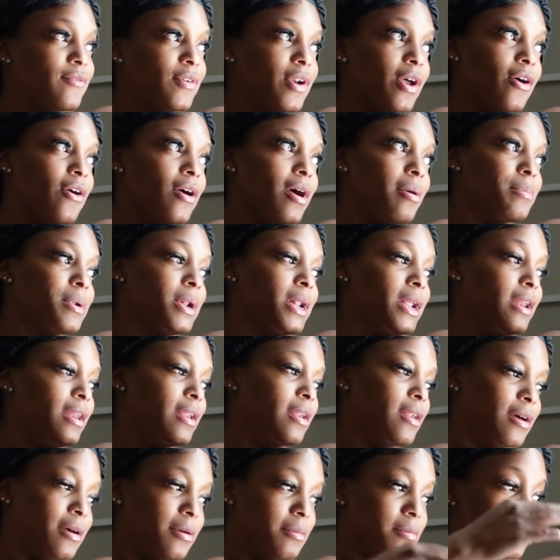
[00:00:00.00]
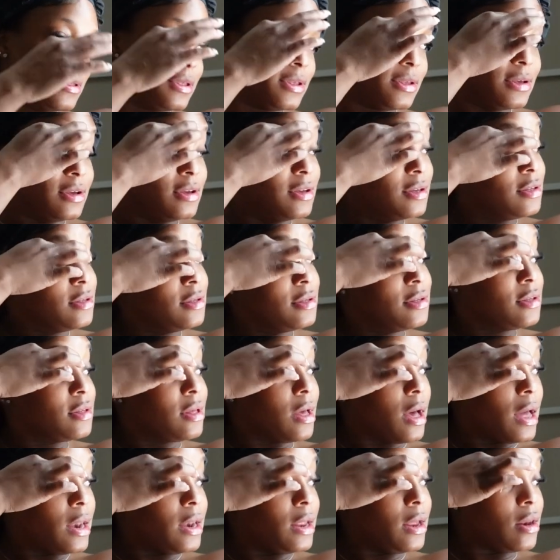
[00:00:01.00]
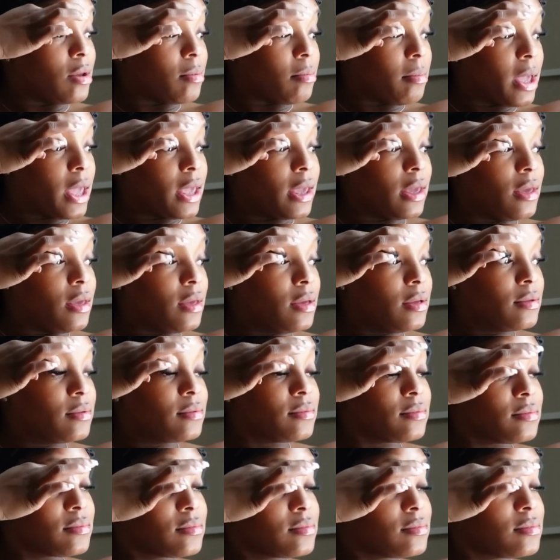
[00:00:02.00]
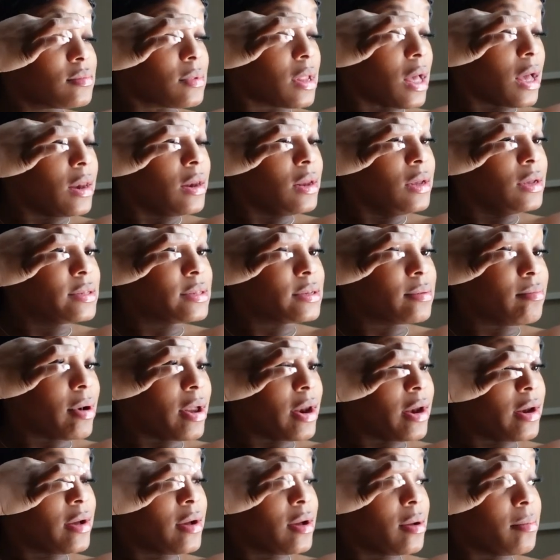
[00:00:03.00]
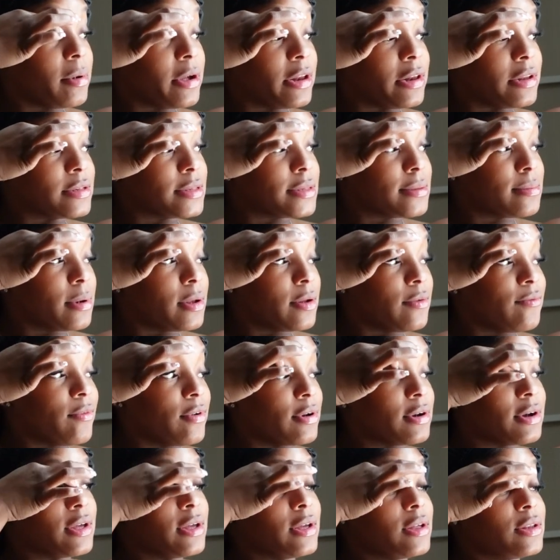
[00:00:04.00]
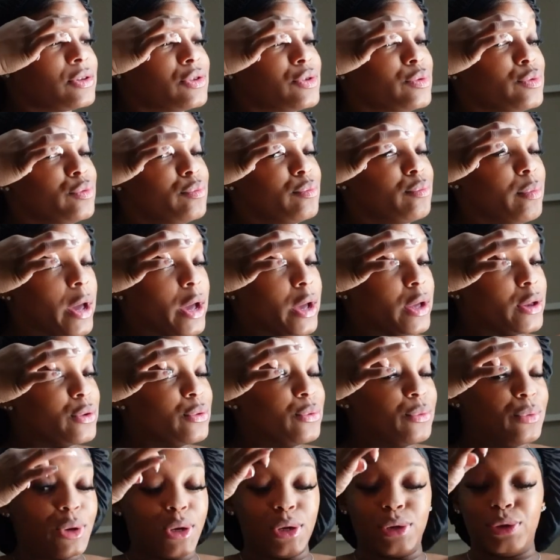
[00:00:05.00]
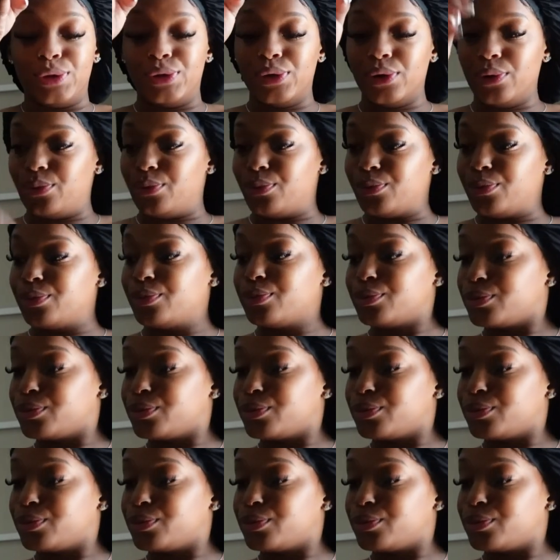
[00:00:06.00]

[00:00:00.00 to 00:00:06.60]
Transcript: vlog, I'm cleaning up. I need a maid. I need somebody to come in this motherfucking make it do what it do.